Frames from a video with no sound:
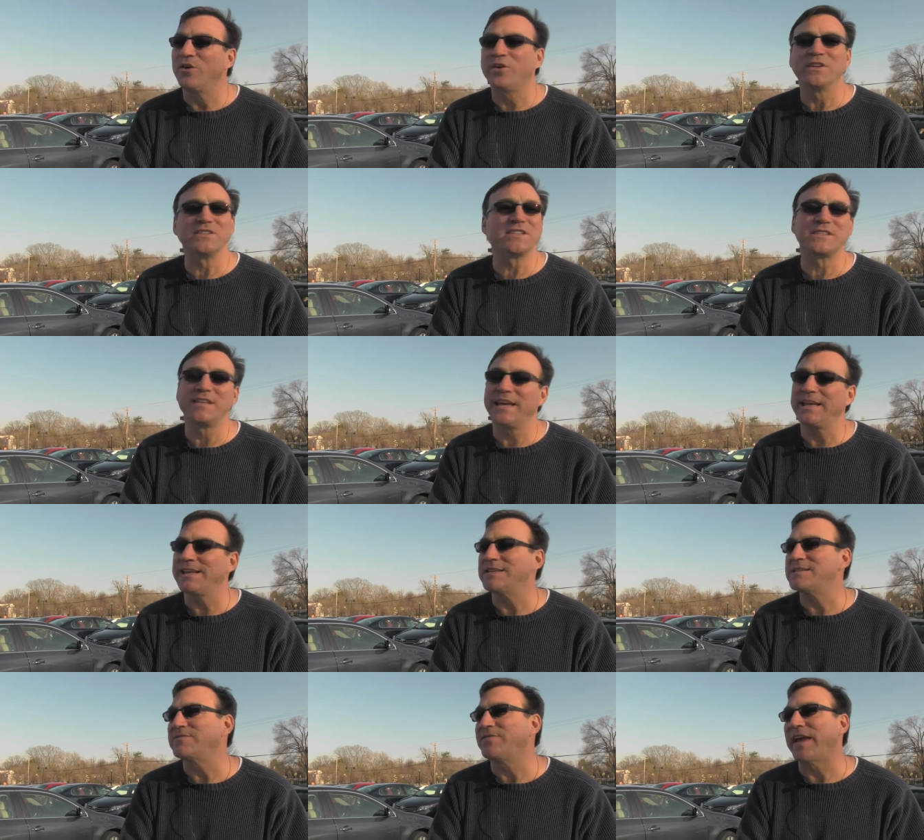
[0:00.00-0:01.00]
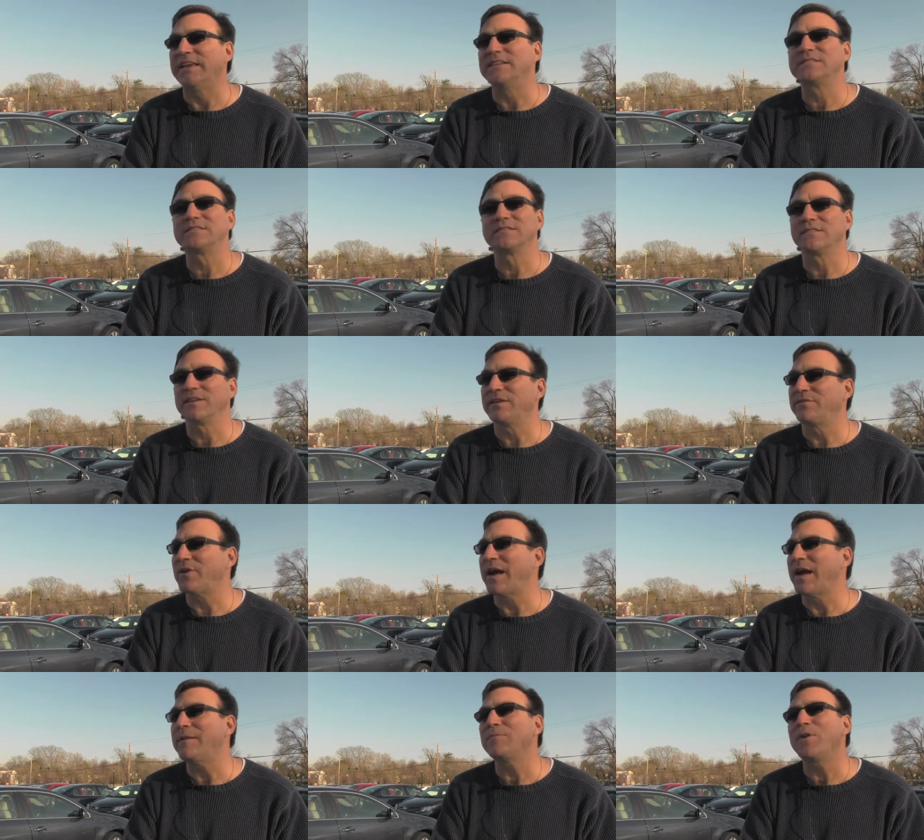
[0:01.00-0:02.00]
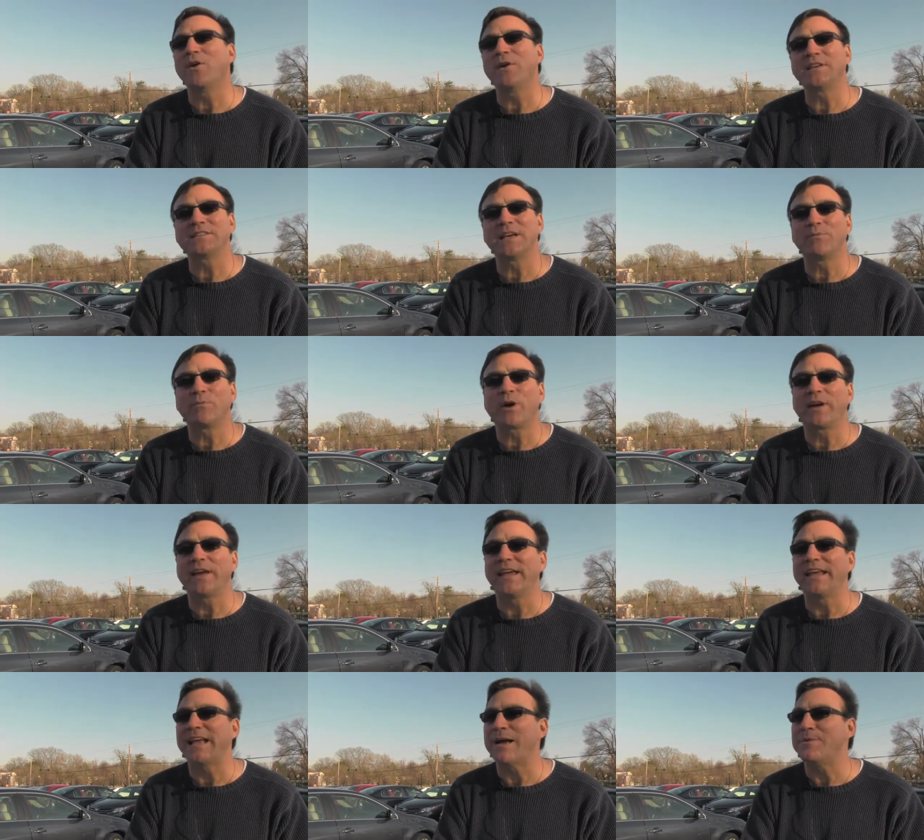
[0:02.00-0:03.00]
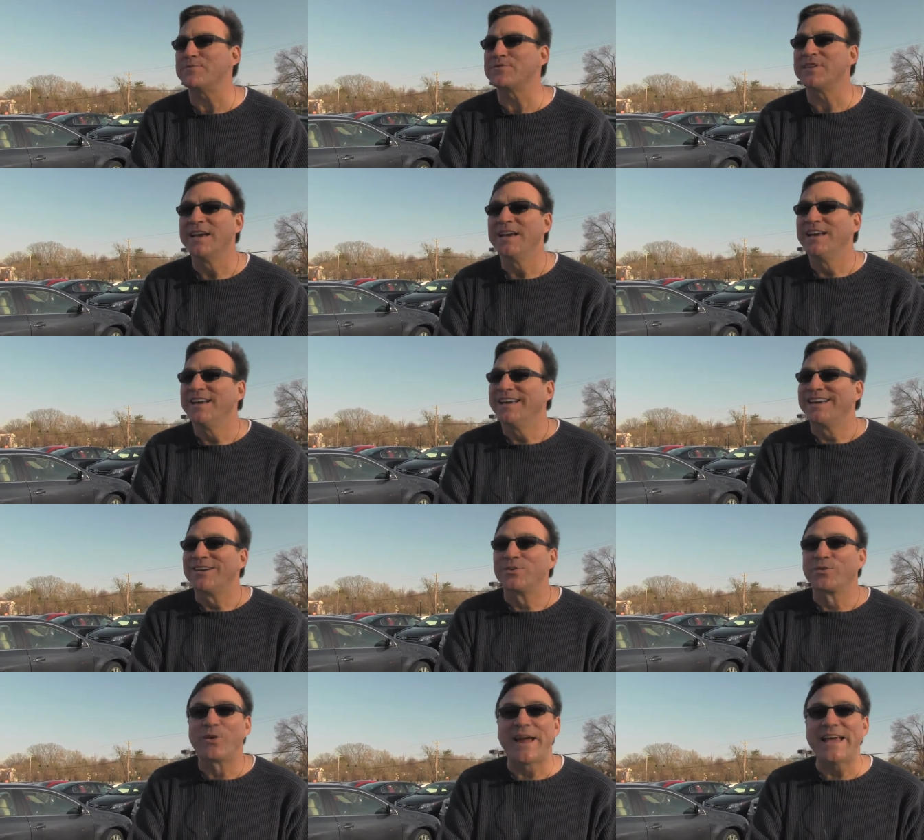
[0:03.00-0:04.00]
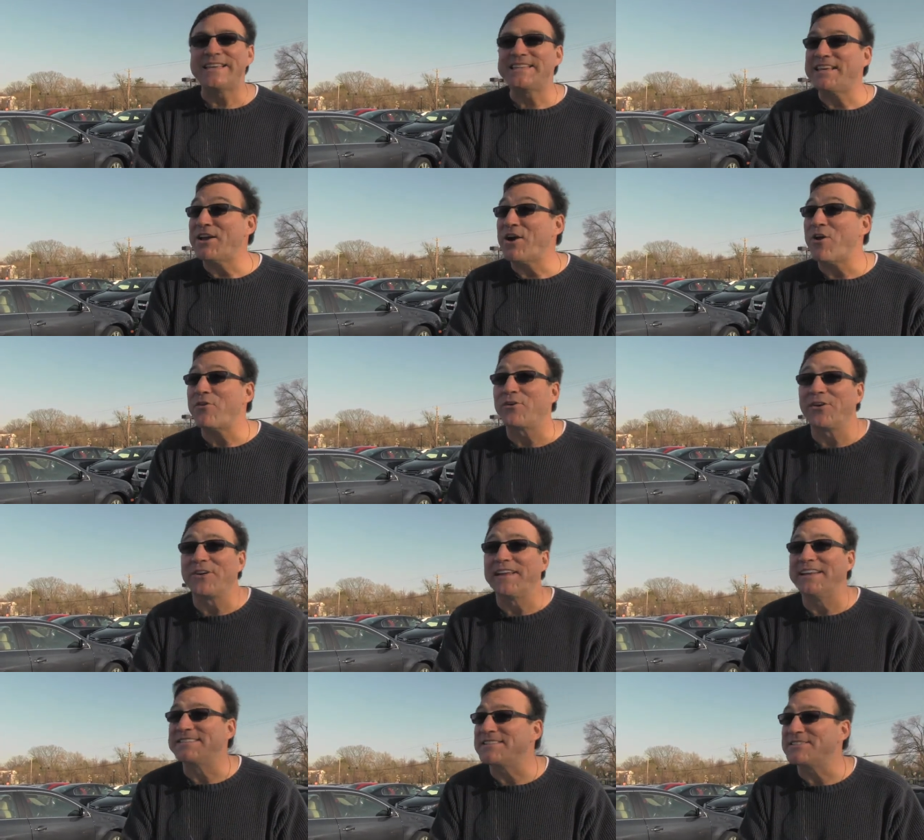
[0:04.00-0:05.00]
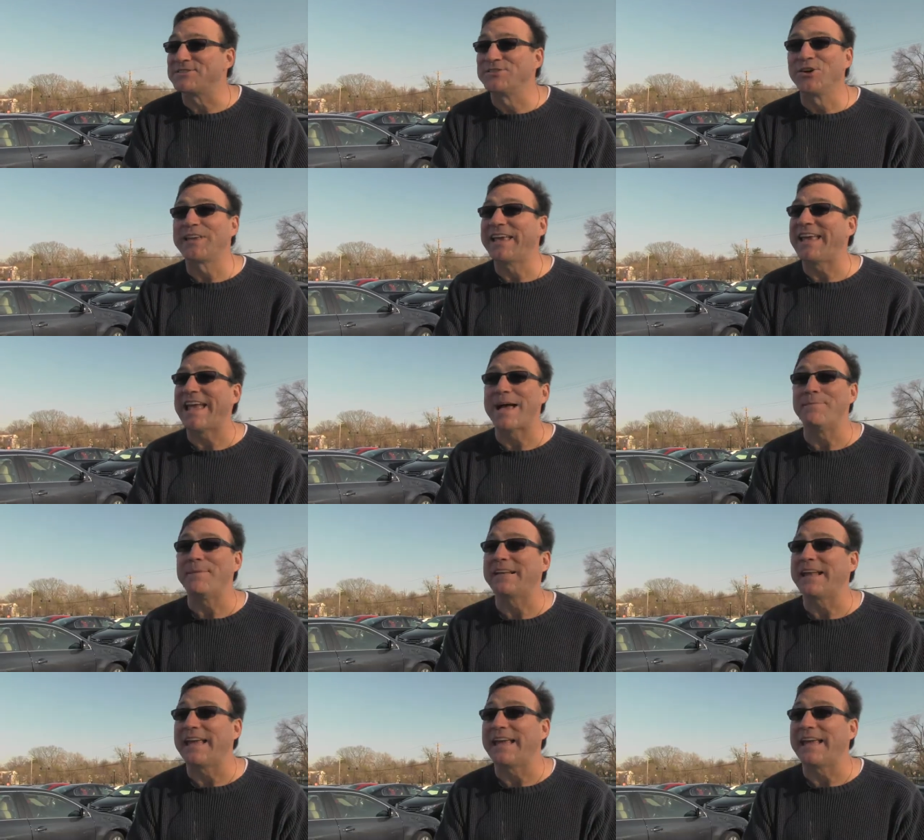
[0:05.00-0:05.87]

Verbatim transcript: You can just see it in his face. If I'm going somewhere, he comes racing over and he's just looking at me